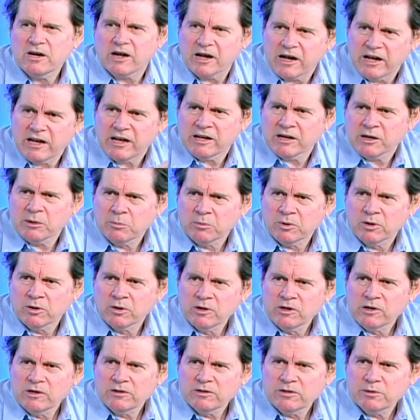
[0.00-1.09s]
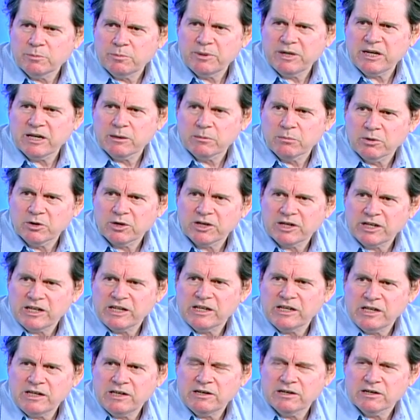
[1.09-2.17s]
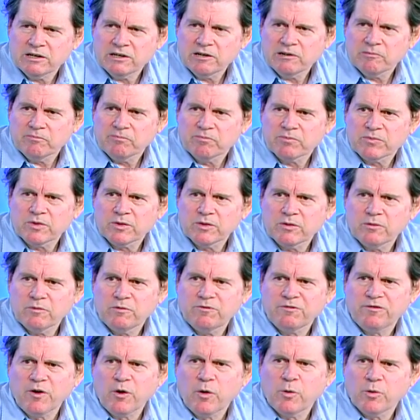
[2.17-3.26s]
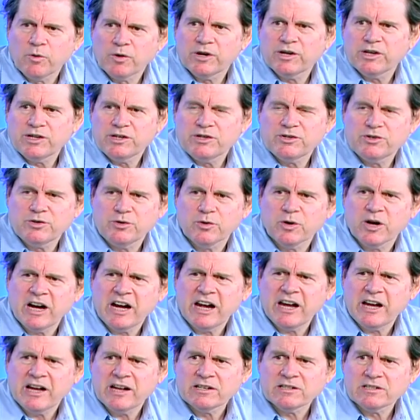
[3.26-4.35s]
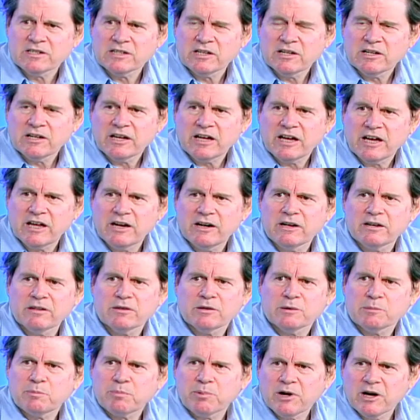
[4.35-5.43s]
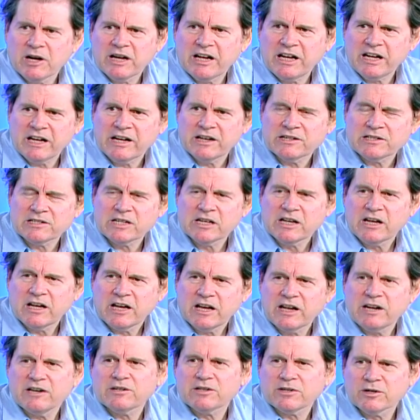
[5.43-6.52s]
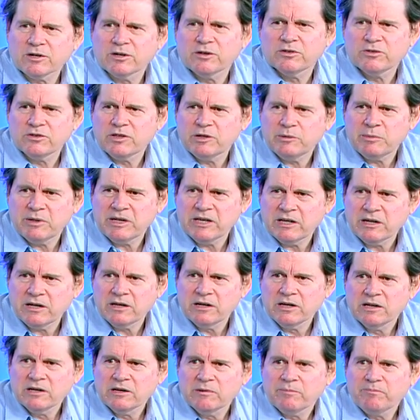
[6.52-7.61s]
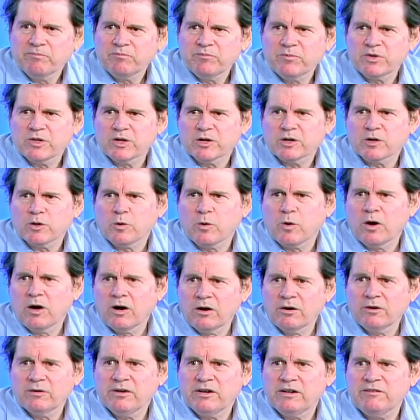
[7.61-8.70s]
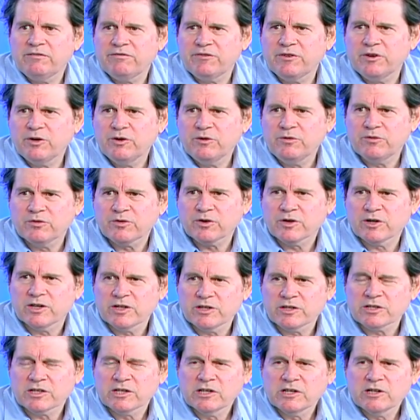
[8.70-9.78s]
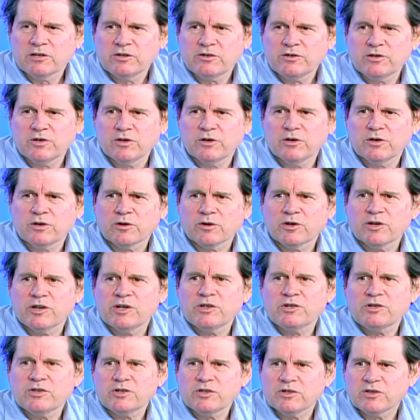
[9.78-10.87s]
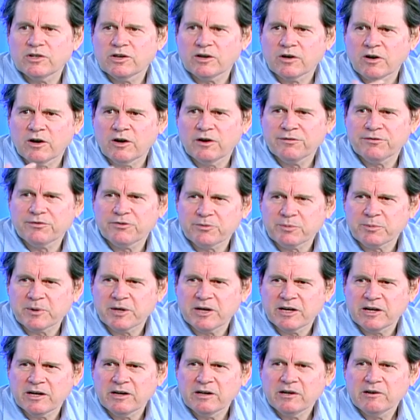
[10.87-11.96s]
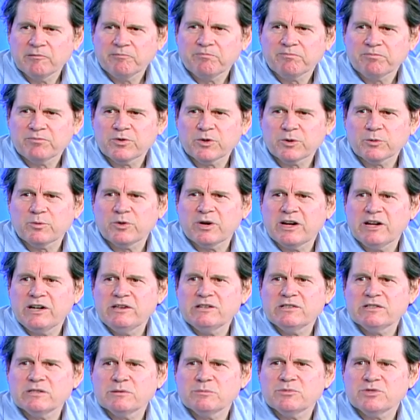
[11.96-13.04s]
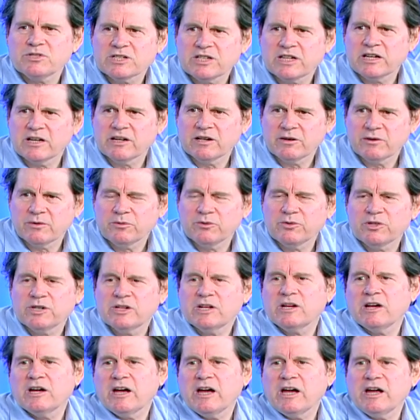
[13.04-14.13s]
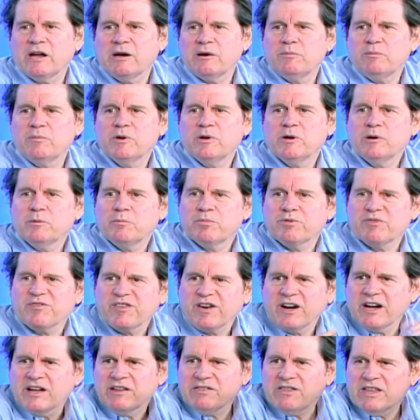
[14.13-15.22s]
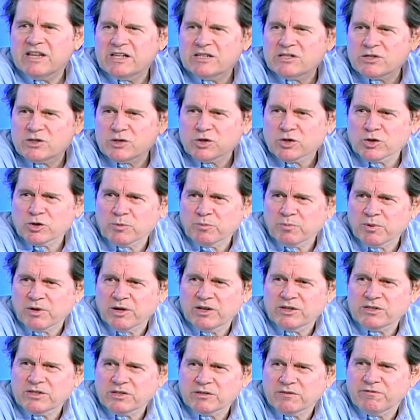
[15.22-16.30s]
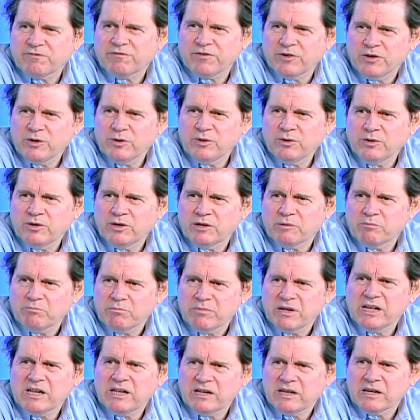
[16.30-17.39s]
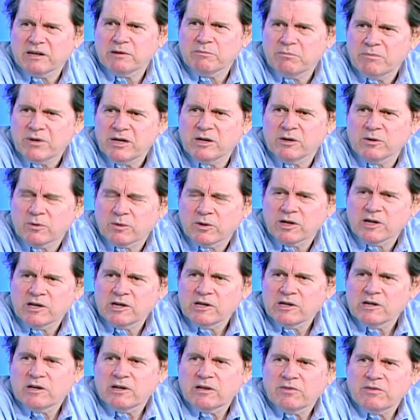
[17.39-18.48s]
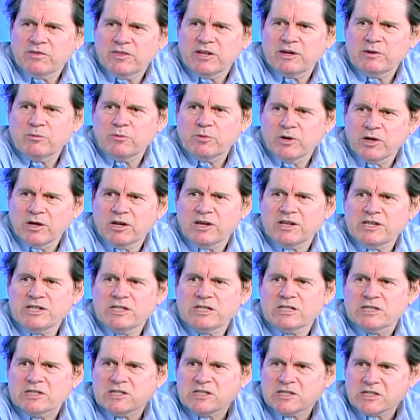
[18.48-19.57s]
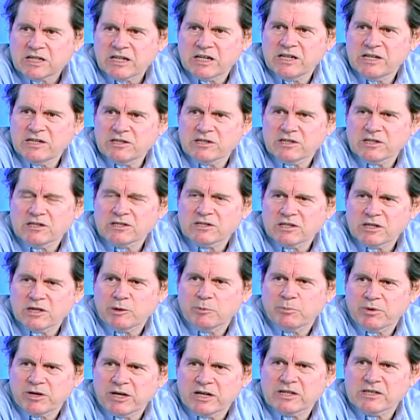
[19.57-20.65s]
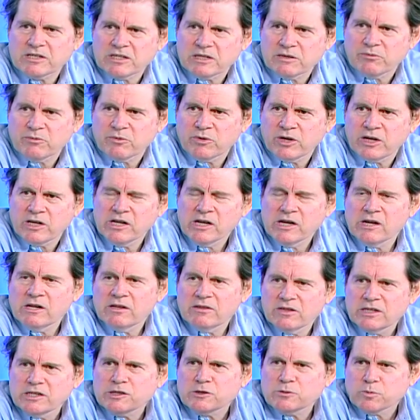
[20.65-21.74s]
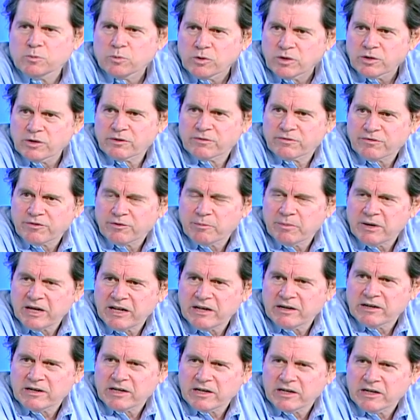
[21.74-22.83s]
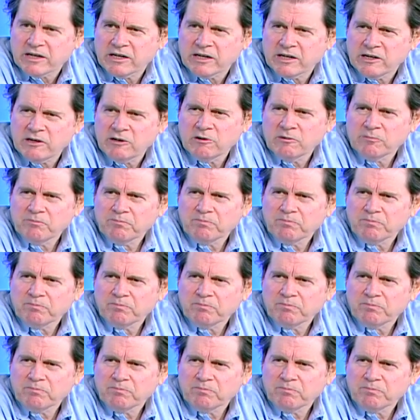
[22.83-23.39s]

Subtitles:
animal to be able to eat forage, grass, and other plants and turn them in to quality food for us to nourish their offspring, to raise themselves, and provide that surplus of food and meat and milk that really sustains us in a positive way, that's worked for mankind